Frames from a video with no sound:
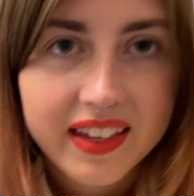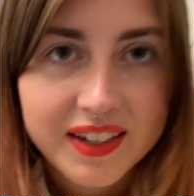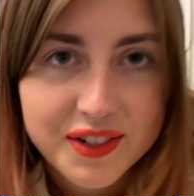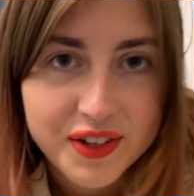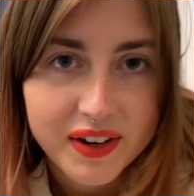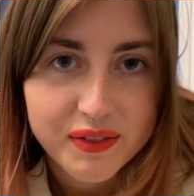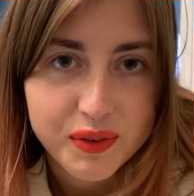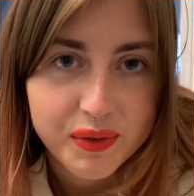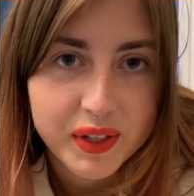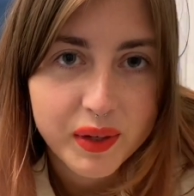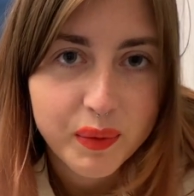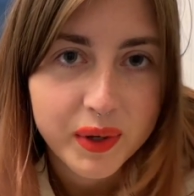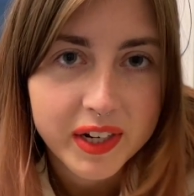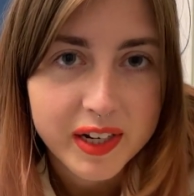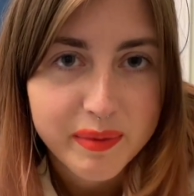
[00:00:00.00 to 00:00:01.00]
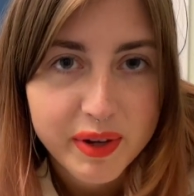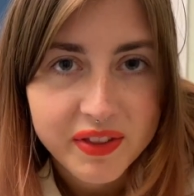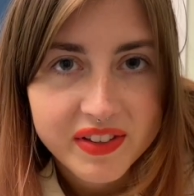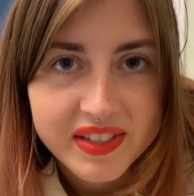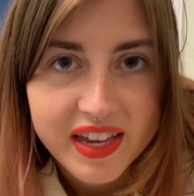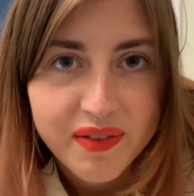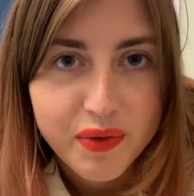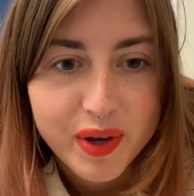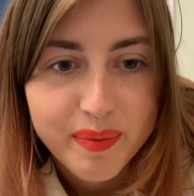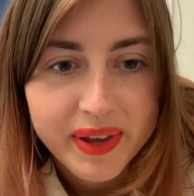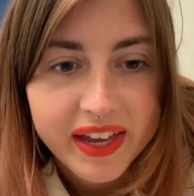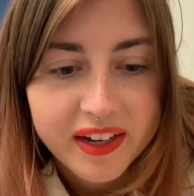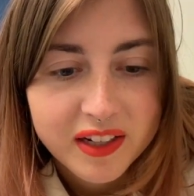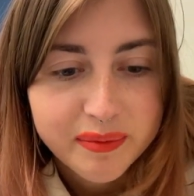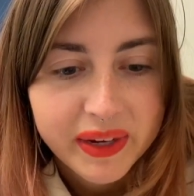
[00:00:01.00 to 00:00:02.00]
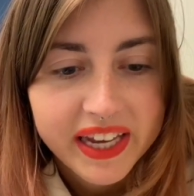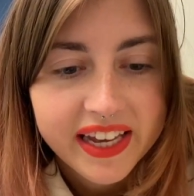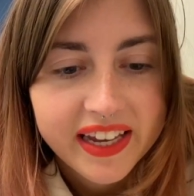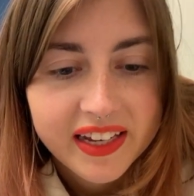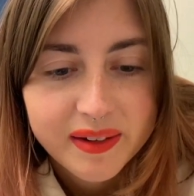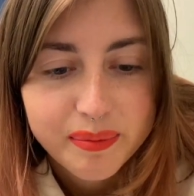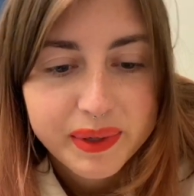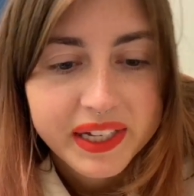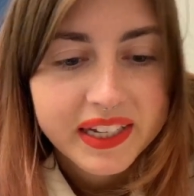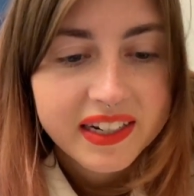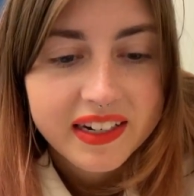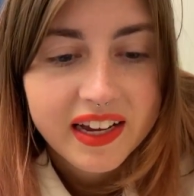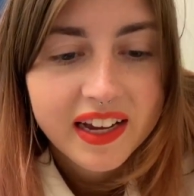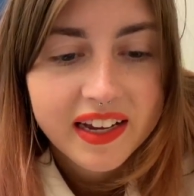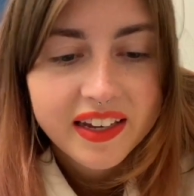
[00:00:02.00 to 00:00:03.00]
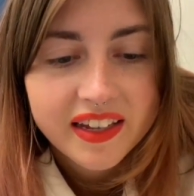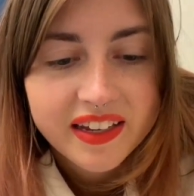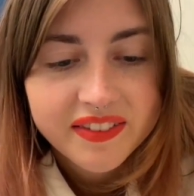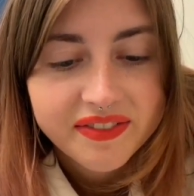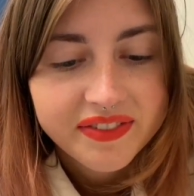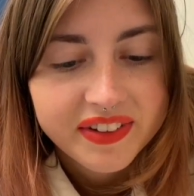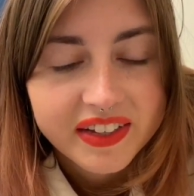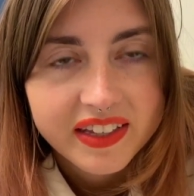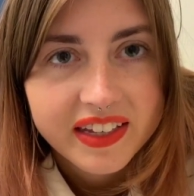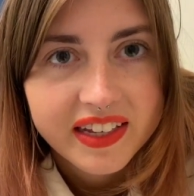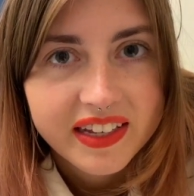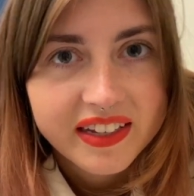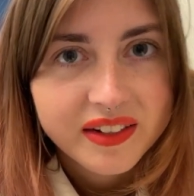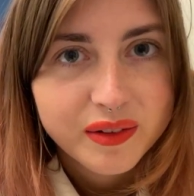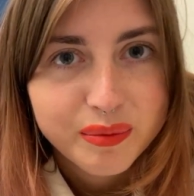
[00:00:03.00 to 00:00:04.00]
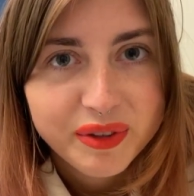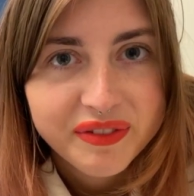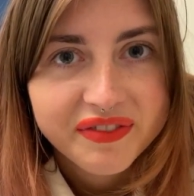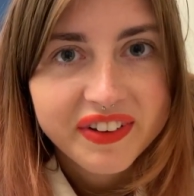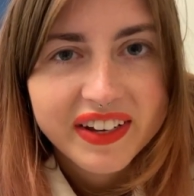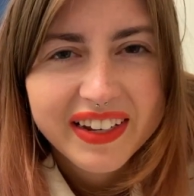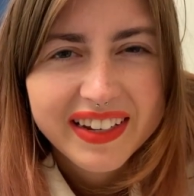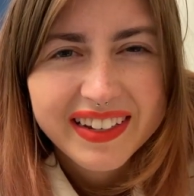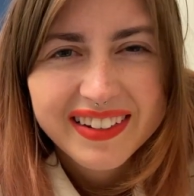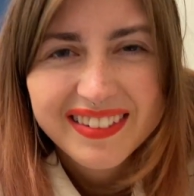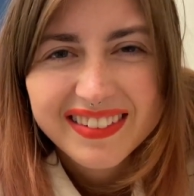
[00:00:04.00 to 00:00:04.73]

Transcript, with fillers: Trev's really worried about the Safeway bag on my head, but I feel like it'll be fine,